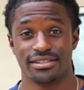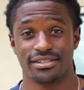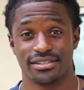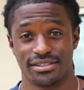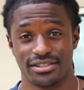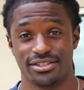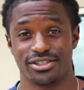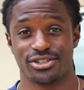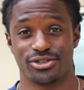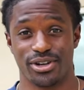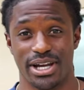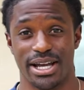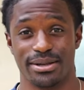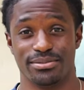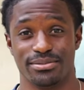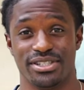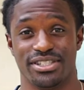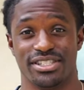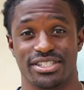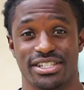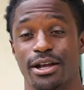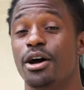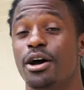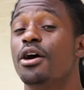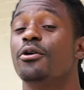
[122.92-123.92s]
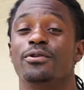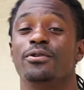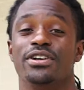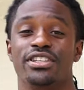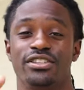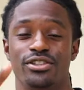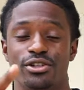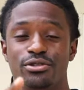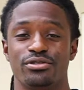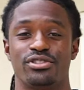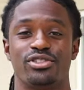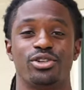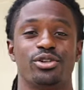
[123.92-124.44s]
Subscribe to the channel. With
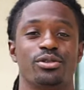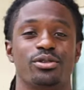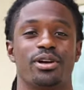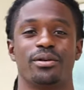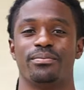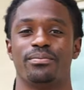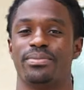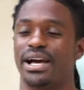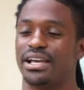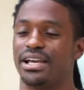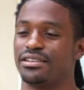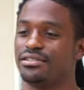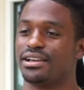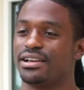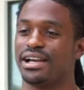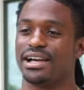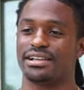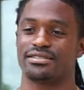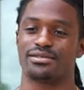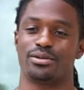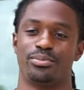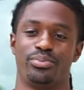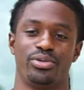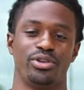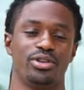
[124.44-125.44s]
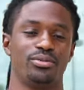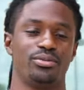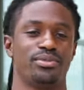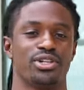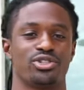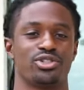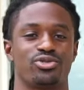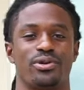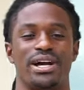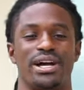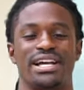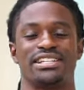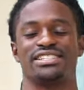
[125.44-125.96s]
YouTube combined, you guys can pretty
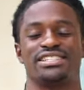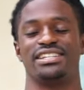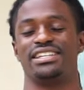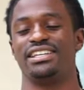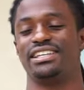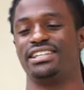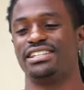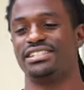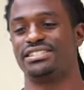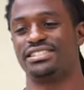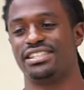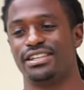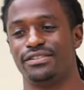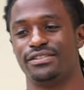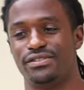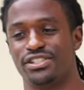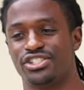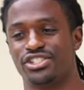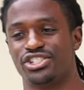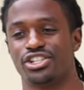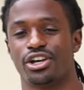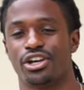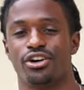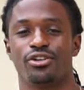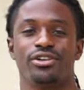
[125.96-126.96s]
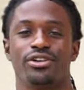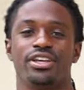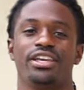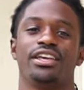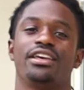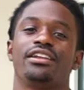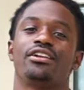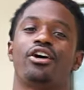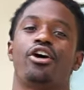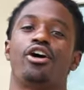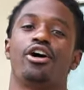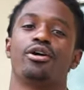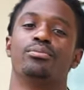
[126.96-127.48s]
much watch any T V show
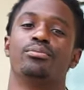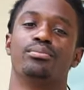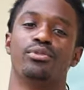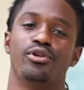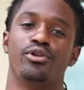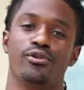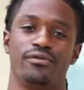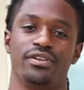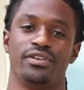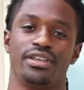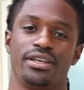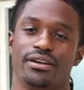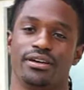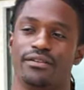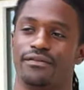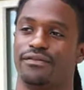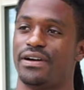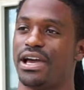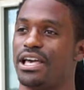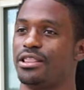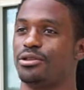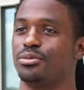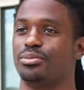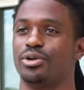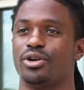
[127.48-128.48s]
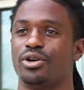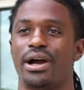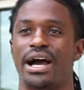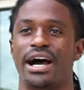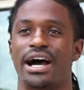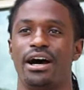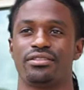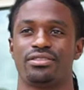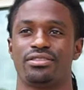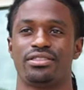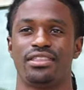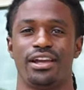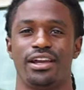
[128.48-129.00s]
and or movie available
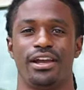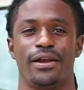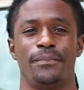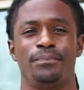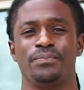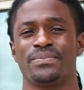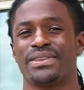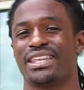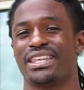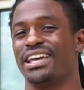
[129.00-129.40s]
out there.